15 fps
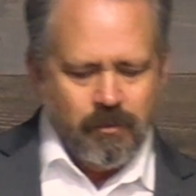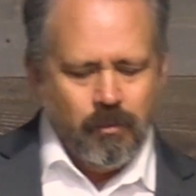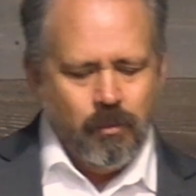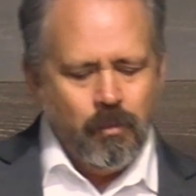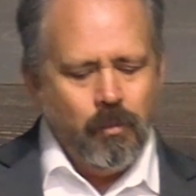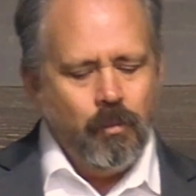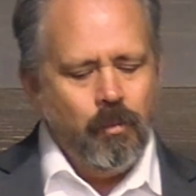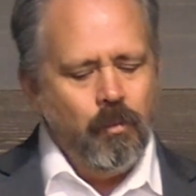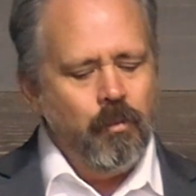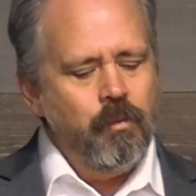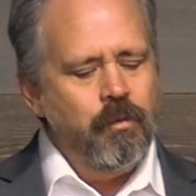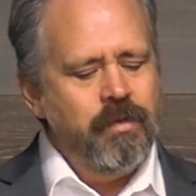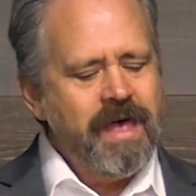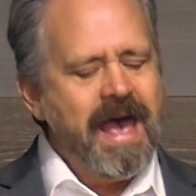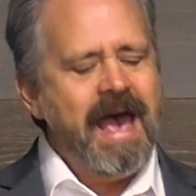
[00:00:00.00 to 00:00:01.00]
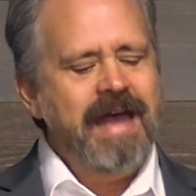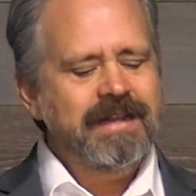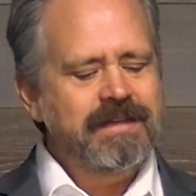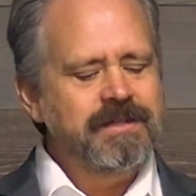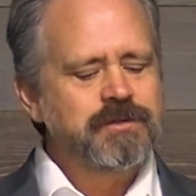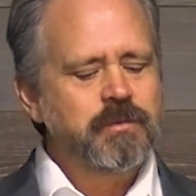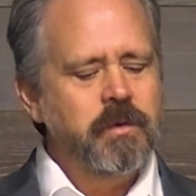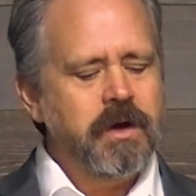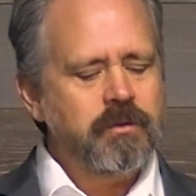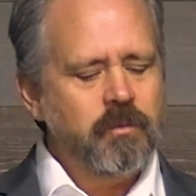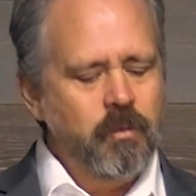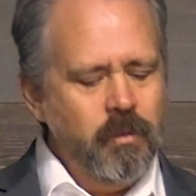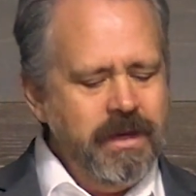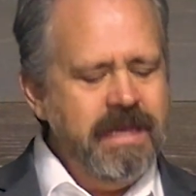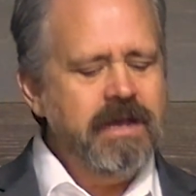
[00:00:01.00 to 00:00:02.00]
That is what
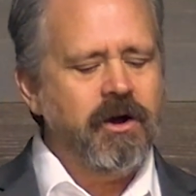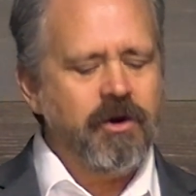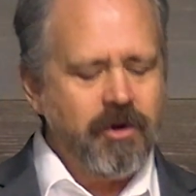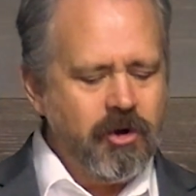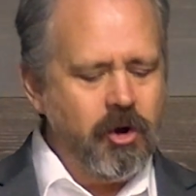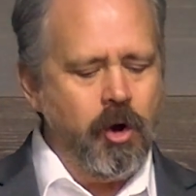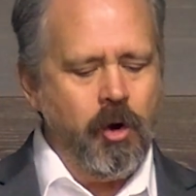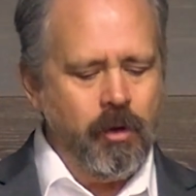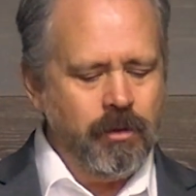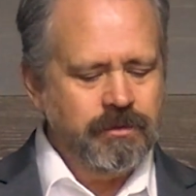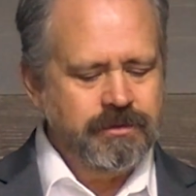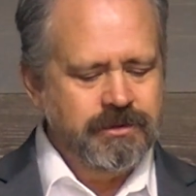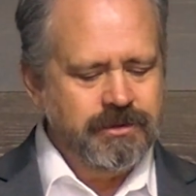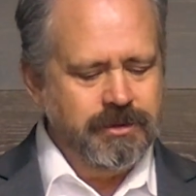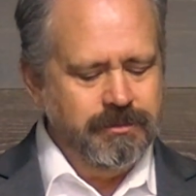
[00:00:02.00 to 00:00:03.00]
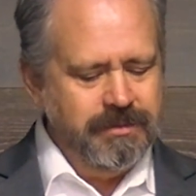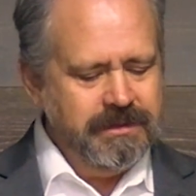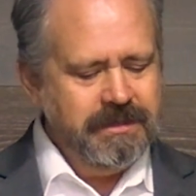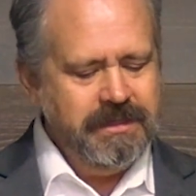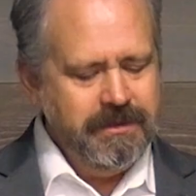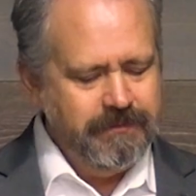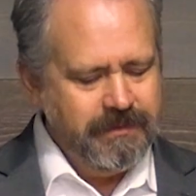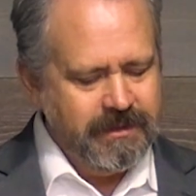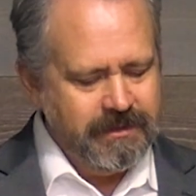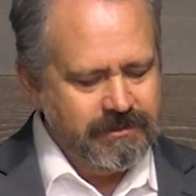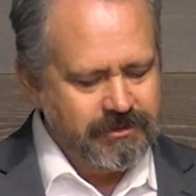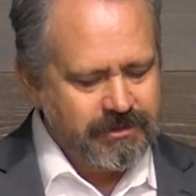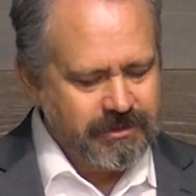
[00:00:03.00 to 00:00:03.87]
we are called to believe in,